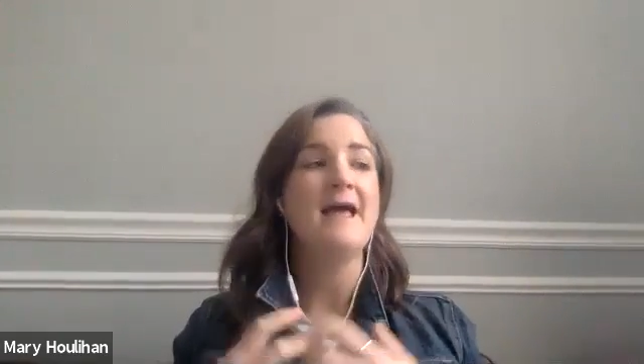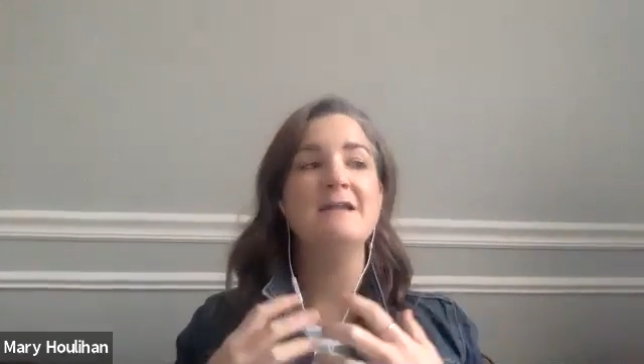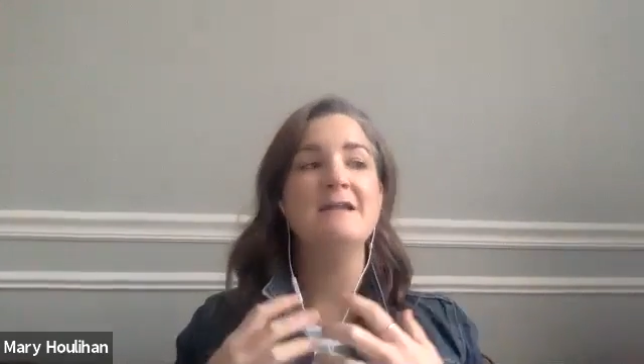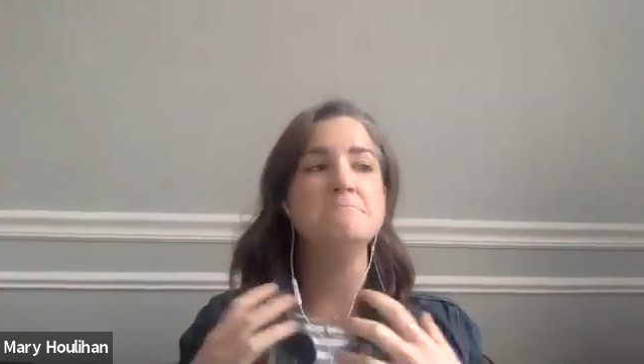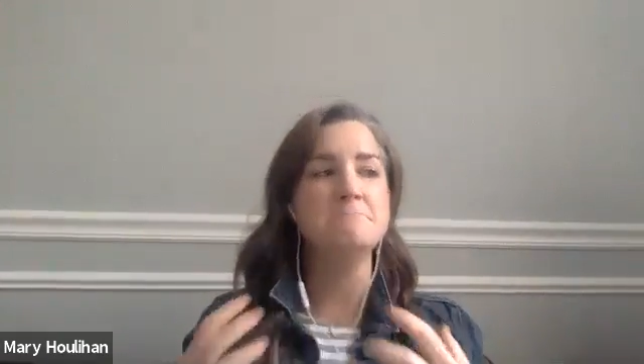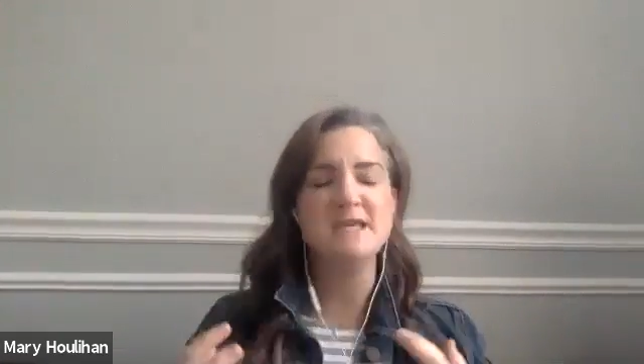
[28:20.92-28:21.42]

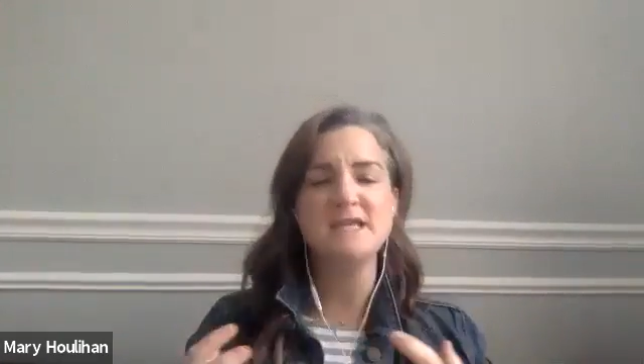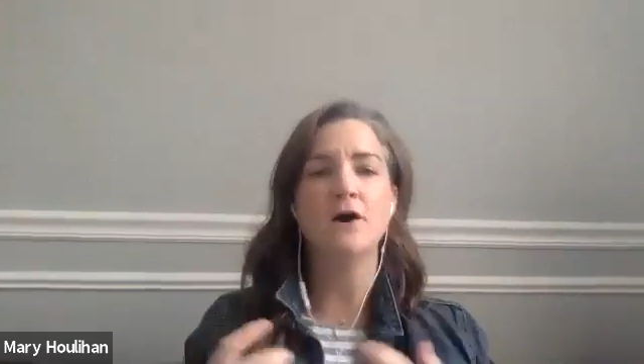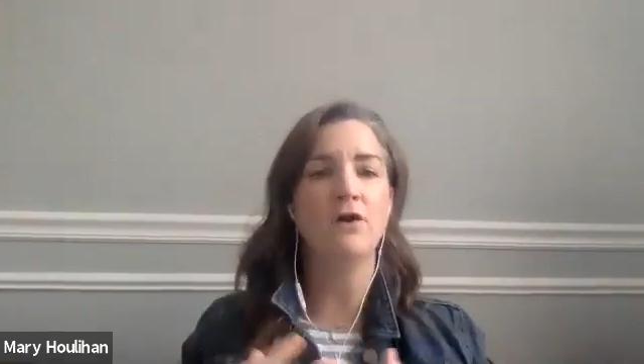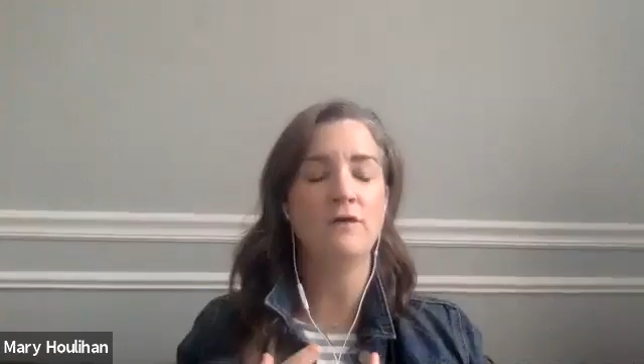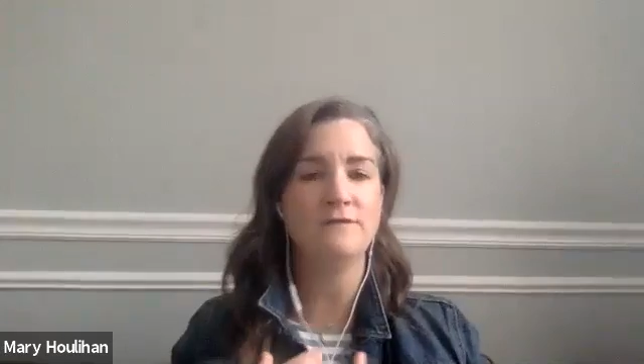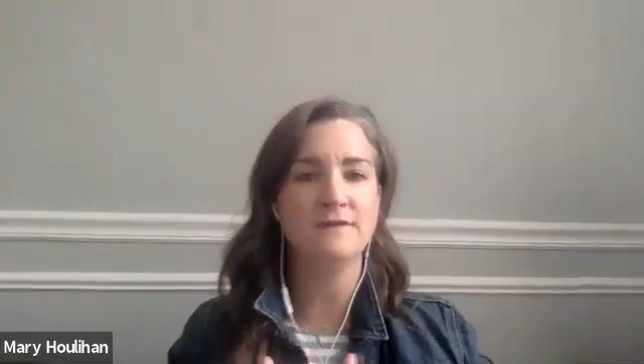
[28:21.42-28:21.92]
and meet
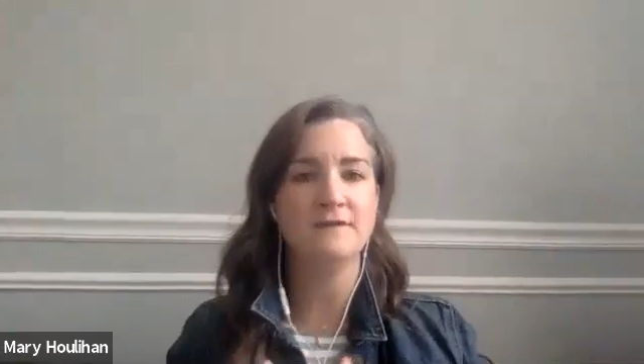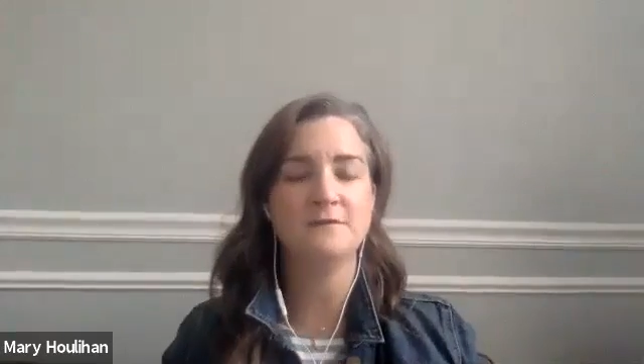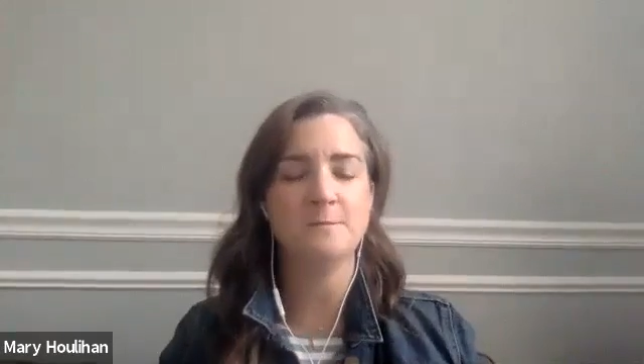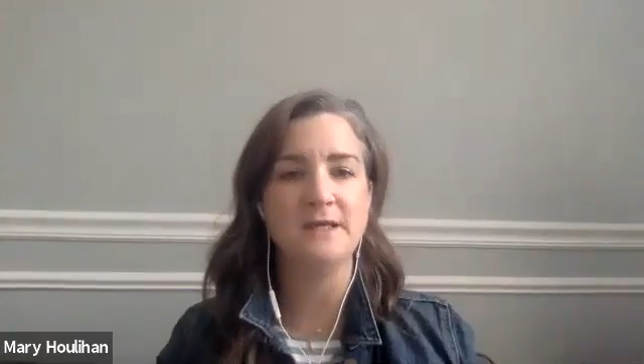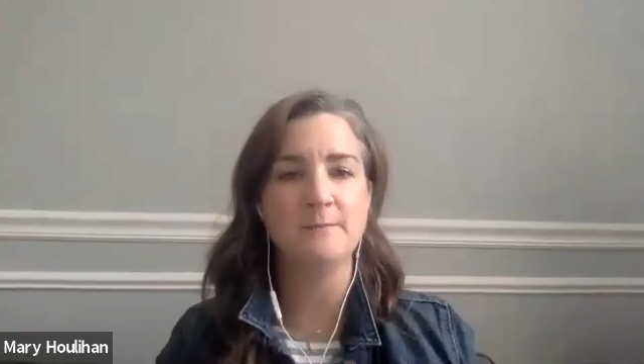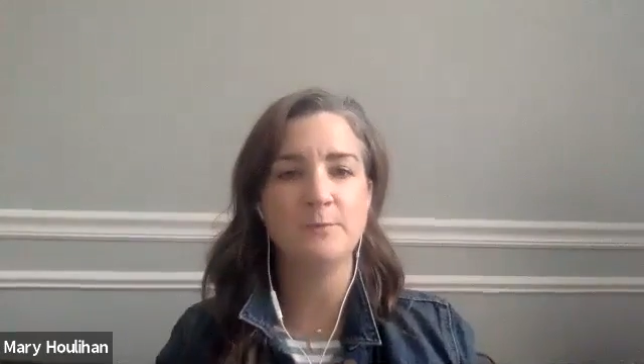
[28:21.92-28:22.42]
all of these
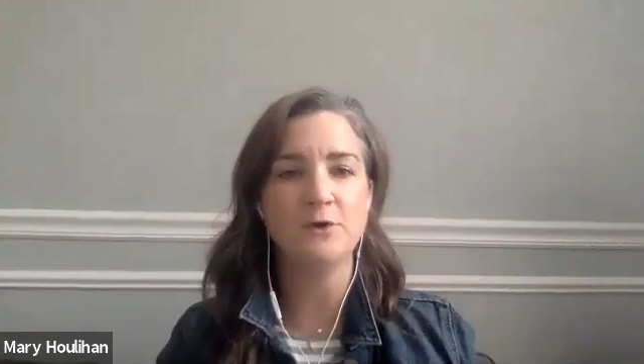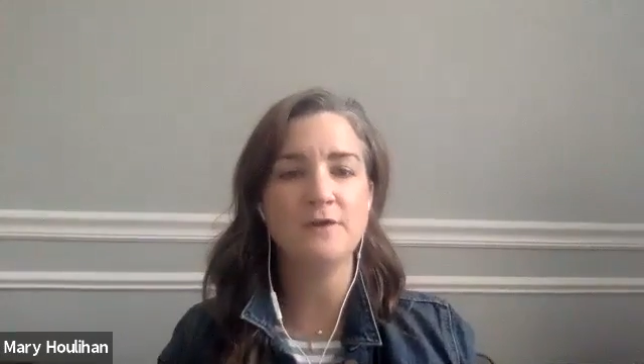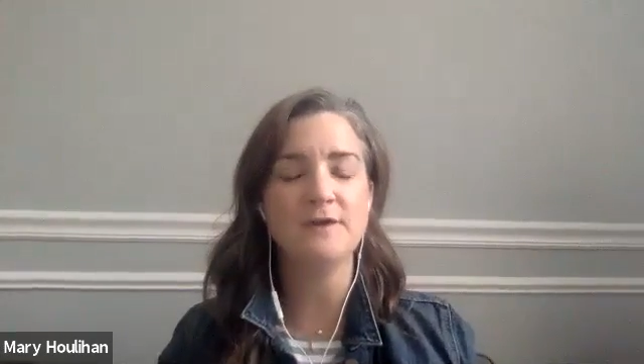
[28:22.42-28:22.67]
people